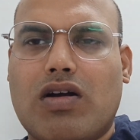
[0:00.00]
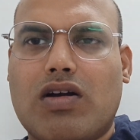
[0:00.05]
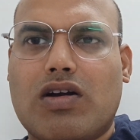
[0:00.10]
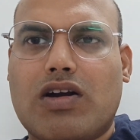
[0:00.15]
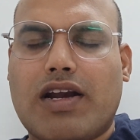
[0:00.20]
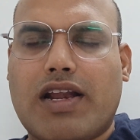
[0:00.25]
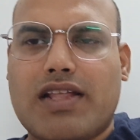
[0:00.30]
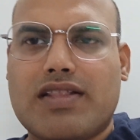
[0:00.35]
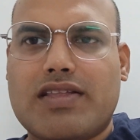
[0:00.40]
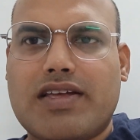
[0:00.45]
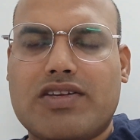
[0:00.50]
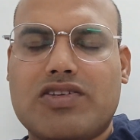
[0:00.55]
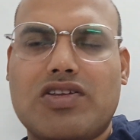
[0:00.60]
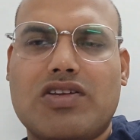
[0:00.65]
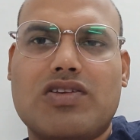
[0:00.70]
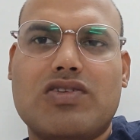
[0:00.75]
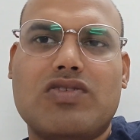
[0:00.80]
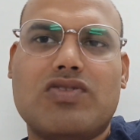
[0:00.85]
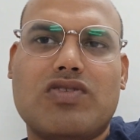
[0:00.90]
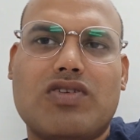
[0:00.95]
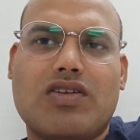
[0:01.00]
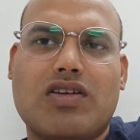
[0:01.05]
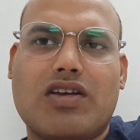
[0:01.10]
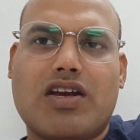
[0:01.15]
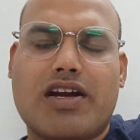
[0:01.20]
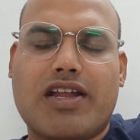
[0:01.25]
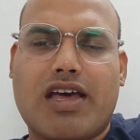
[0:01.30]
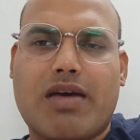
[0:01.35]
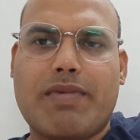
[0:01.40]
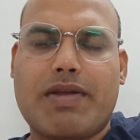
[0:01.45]
transactions
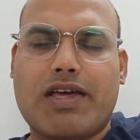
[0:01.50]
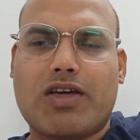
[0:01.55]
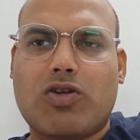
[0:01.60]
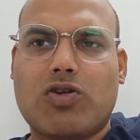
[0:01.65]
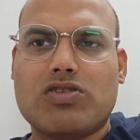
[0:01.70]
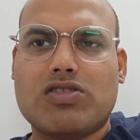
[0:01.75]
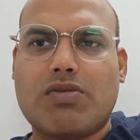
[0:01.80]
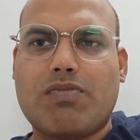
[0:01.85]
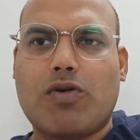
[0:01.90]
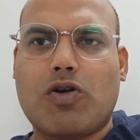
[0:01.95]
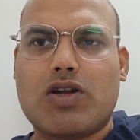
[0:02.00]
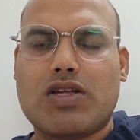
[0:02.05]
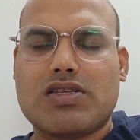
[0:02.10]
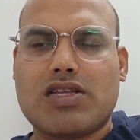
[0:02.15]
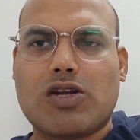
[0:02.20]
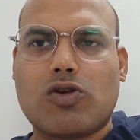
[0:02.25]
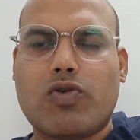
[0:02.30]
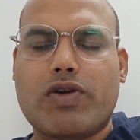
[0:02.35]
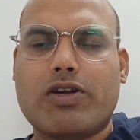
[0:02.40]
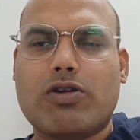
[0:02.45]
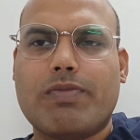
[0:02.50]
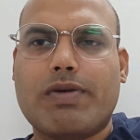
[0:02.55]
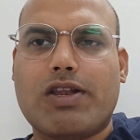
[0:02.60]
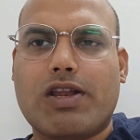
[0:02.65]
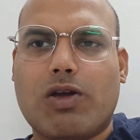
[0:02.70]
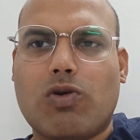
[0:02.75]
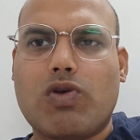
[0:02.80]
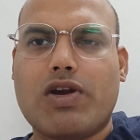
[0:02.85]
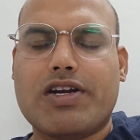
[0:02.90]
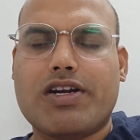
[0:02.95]
that happen across the borders are going to be
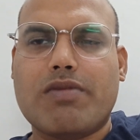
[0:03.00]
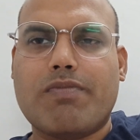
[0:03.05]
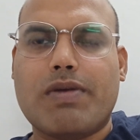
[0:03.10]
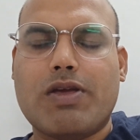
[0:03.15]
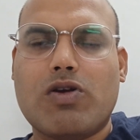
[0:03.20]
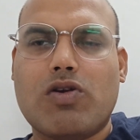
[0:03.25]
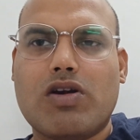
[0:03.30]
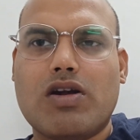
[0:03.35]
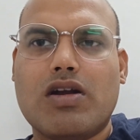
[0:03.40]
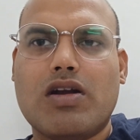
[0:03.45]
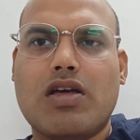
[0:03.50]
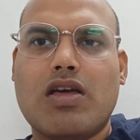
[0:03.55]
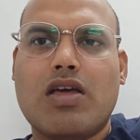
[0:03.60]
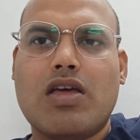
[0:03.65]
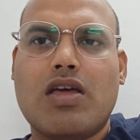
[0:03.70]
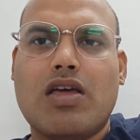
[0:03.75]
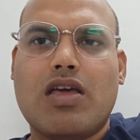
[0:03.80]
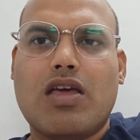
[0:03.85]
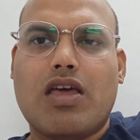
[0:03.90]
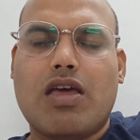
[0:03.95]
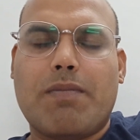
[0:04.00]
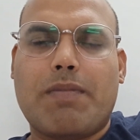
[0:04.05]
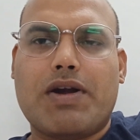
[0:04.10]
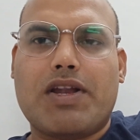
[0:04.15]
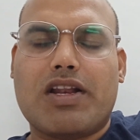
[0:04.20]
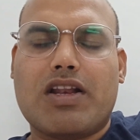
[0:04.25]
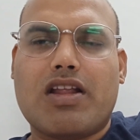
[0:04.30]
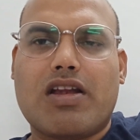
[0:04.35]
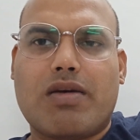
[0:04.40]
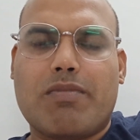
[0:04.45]
regulated beyond a
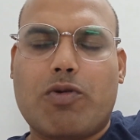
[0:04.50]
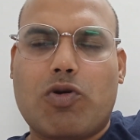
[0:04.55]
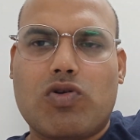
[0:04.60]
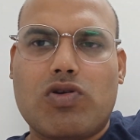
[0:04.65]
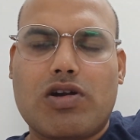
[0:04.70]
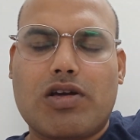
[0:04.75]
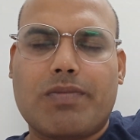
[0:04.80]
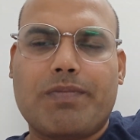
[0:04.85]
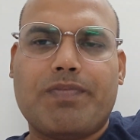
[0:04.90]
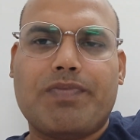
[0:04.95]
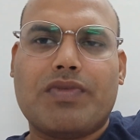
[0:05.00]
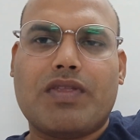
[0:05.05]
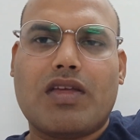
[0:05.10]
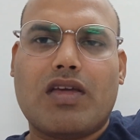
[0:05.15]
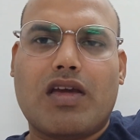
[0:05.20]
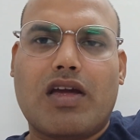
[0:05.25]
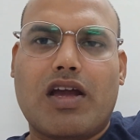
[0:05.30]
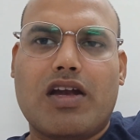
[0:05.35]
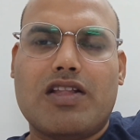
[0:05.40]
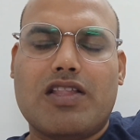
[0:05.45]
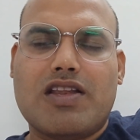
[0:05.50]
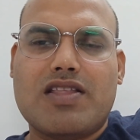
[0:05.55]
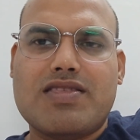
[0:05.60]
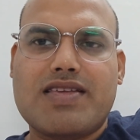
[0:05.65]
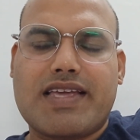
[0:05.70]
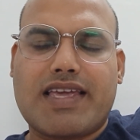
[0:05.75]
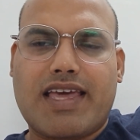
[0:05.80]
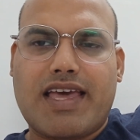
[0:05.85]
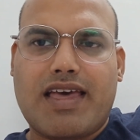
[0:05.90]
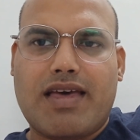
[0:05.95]
particular amount, and there is
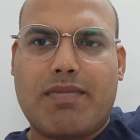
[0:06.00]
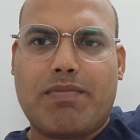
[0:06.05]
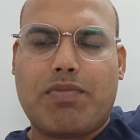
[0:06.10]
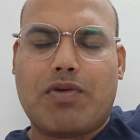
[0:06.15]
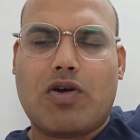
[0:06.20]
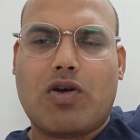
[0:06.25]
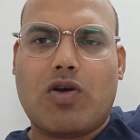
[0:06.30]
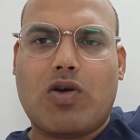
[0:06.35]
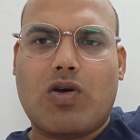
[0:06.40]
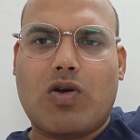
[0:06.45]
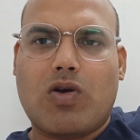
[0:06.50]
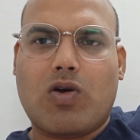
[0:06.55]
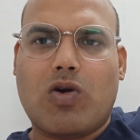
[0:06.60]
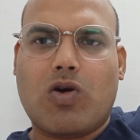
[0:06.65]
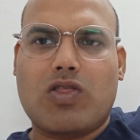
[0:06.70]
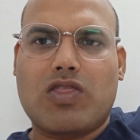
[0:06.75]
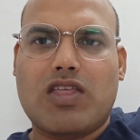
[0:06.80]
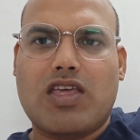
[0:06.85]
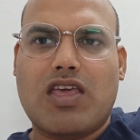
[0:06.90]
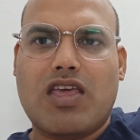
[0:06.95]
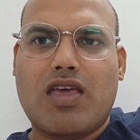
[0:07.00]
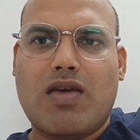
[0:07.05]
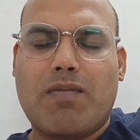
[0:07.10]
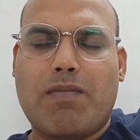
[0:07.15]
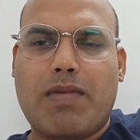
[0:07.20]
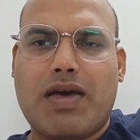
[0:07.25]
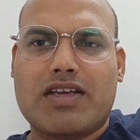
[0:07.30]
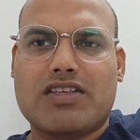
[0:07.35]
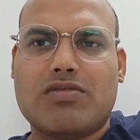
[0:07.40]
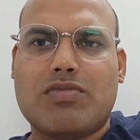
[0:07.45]
a cap on the
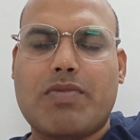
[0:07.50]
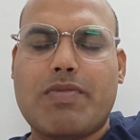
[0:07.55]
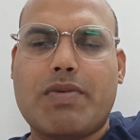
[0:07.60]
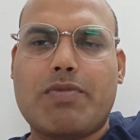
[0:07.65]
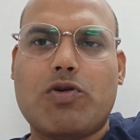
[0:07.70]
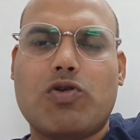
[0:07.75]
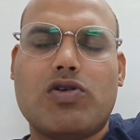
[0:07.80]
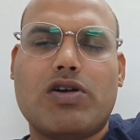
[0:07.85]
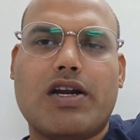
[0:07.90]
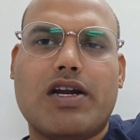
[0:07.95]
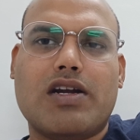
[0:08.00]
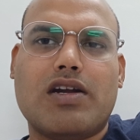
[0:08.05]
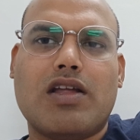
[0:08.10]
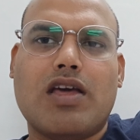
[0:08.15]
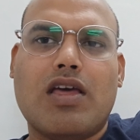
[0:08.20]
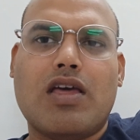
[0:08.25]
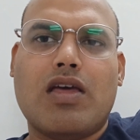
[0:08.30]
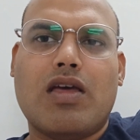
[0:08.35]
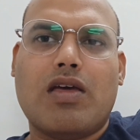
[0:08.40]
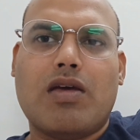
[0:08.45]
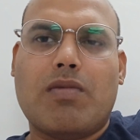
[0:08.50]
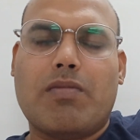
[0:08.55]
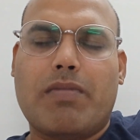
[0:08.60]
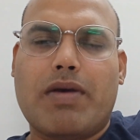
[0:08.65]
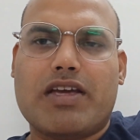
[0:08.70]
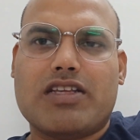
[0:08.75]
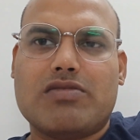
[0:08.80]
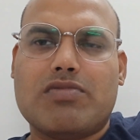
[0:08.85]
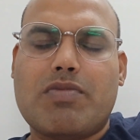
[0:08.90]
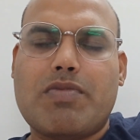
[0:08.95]
maximum amount
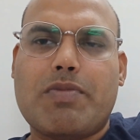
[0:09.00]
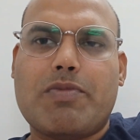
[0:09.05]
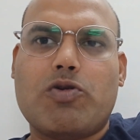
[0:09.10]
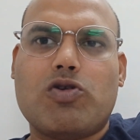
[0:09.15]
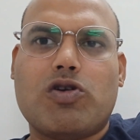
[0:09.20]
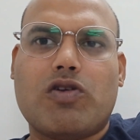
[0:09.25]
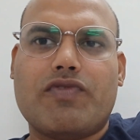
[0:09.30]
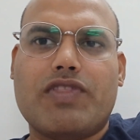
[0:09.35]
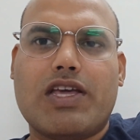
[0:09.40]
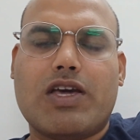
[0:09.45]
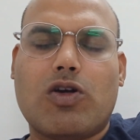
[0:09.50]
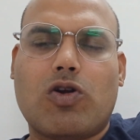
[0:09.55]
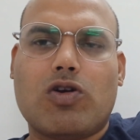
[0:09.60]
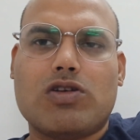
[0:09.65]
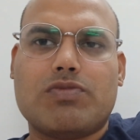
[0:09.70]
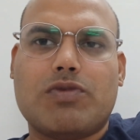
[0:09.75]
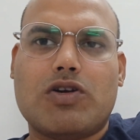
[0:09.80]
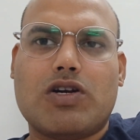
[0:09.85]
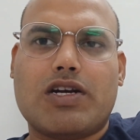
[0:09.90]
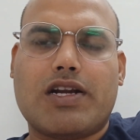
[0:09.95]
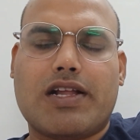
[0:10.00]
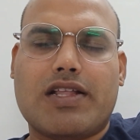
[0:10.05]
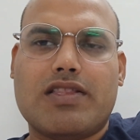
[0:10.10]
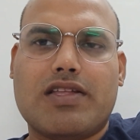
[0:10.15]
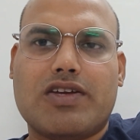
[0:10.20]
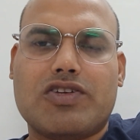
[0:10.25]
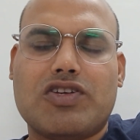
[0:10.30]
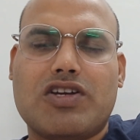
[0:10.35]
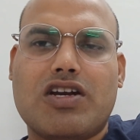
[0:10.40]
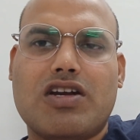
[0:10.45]
of the cross border
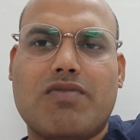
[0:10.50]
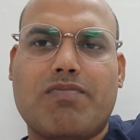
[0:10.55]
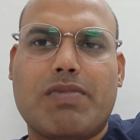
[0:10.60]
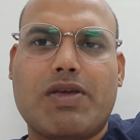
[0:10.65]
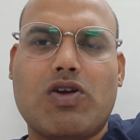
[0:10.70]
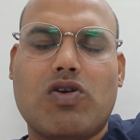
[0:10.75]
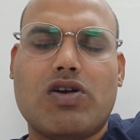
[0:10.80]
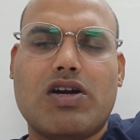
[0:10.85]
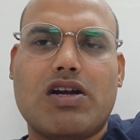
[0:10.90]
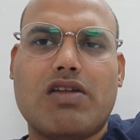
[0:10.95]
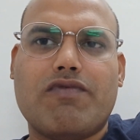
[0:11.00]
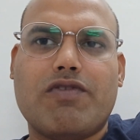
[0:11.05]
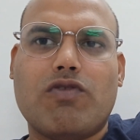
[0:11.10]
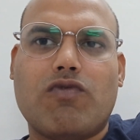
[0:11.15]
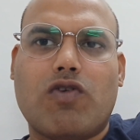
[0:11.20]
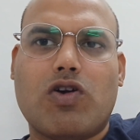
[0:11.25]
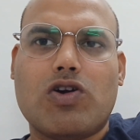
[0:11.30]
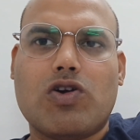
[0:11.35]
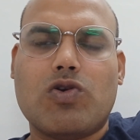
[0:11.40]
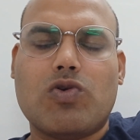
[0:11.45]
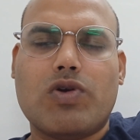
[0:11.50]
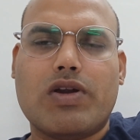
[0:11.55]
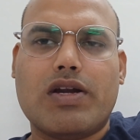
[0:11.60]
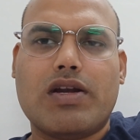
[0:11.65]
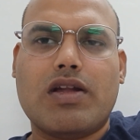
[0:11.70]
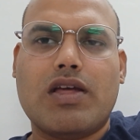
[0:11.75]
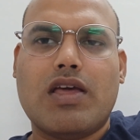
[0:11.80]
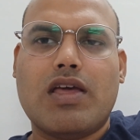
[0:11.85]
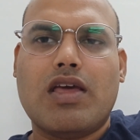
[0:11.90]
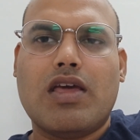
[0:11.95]
transaction, and beyond that, if you want to do
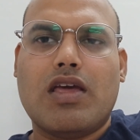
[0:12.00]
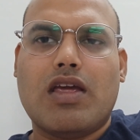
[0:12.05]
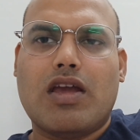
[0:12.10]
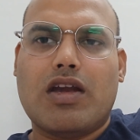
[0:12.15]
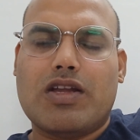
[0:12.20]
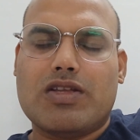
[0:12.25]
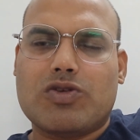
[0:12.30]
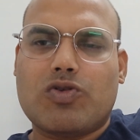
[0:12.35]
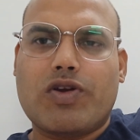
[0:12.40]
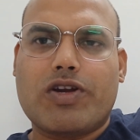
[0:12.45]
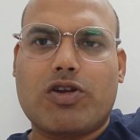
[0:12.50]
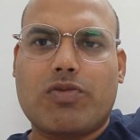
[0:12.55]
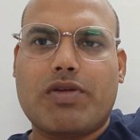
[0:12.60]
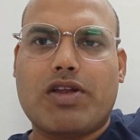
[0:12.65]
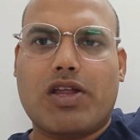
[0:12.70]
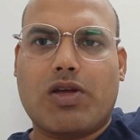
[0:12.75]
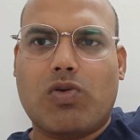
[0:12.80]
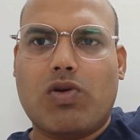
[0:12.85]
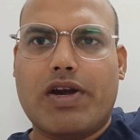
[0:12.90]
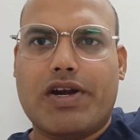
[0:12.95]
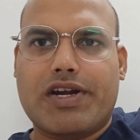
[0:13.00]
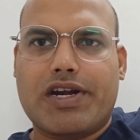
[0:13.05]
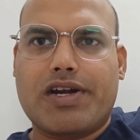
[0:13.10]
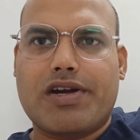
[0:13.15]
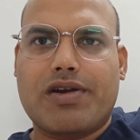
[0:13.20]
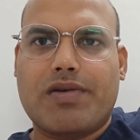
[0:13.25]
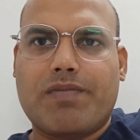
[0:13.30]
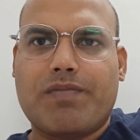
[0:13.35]
it, it is going to be regulated.